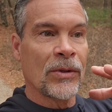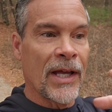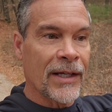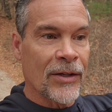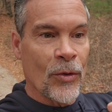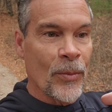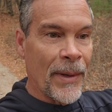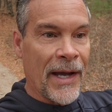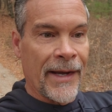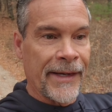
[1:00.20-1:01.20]
you let go
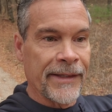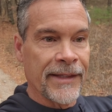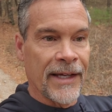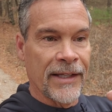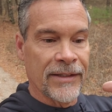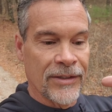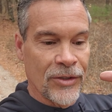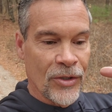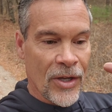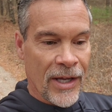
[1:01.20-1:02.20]
by that
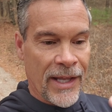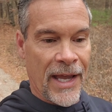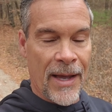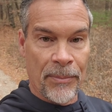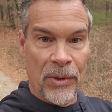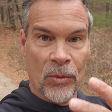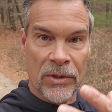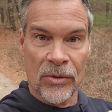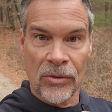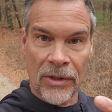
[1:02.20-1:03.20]
you're not happy
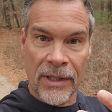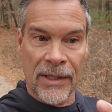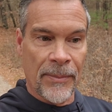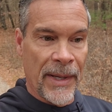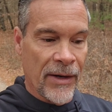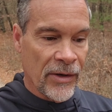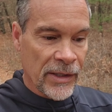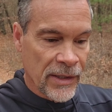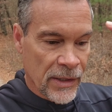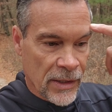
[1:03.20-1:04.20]
when you look in the
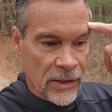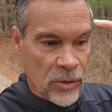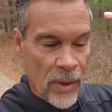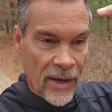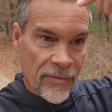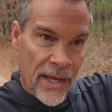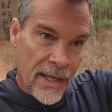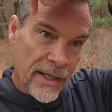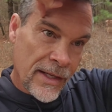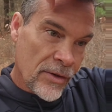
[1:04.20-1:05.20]
mirror, you have
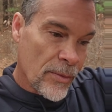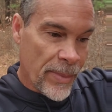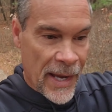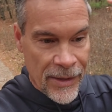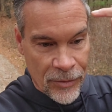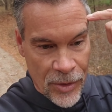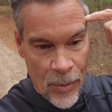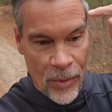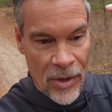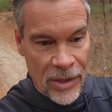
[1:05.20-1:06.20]
that inner battle
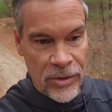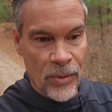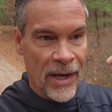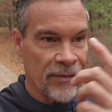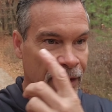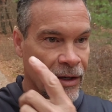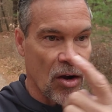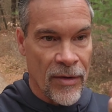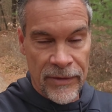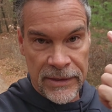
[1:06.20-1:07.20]
going on. You have that
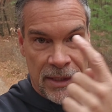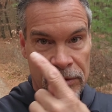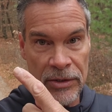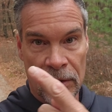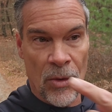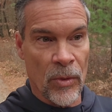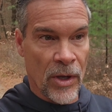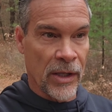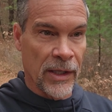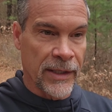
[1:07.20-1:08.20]
conversation going
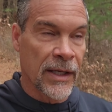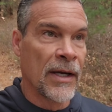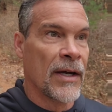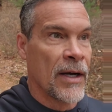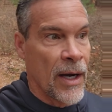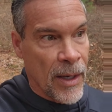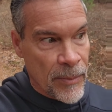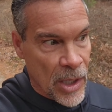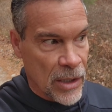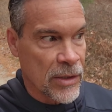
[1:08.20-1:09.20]
on like,
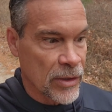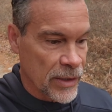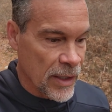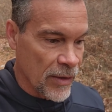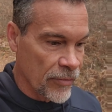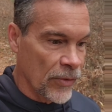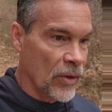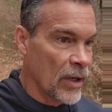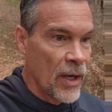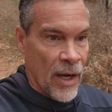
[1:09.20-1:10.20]
I'm not good enough
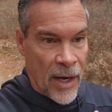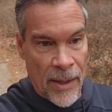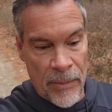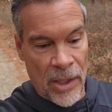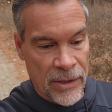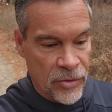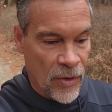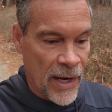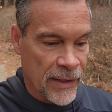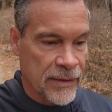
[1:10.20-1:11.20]
or I'm not
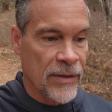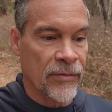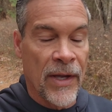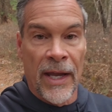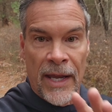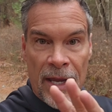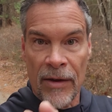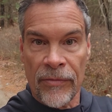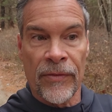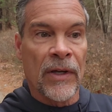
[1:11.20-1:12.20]
attractive.
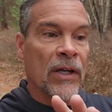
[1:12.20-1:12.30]
If